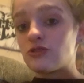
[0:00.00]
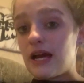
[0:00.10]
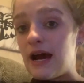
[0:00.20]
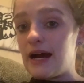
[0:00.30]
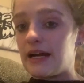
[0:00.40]

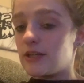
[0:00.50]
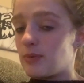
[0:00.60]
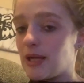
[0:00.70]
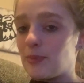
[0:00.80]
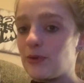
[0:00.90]
hide
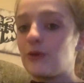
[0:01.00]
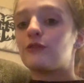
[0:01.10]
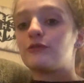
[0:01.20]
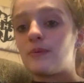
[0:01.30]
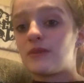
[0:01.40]
people
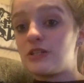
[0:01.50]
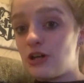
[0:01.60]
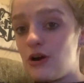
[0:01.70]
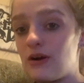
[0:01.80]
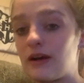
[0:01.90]
from the
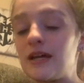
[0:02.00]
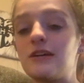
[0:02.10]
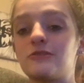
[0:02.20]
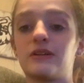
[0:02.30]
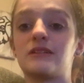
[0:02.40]
dog,
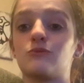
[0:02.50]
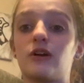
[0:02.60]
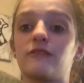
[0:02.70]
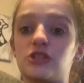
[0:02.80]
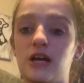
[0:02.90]
so it's
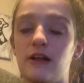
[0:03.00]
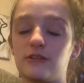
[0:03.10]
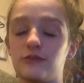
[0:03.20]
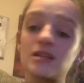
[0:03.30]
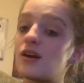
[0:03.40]
more of a
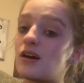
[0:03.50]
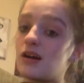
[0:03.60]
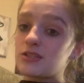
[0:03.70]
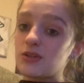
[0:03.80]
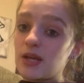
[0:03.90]
challenge.
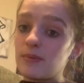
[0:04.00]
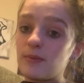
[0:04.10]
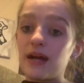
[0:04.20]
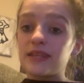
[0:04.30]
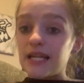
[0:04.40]
Also keep in
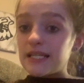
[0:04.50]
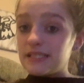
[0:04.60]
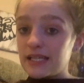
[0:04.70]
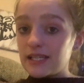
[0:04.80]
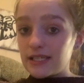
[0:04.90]
mind that I
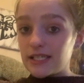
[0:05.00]
did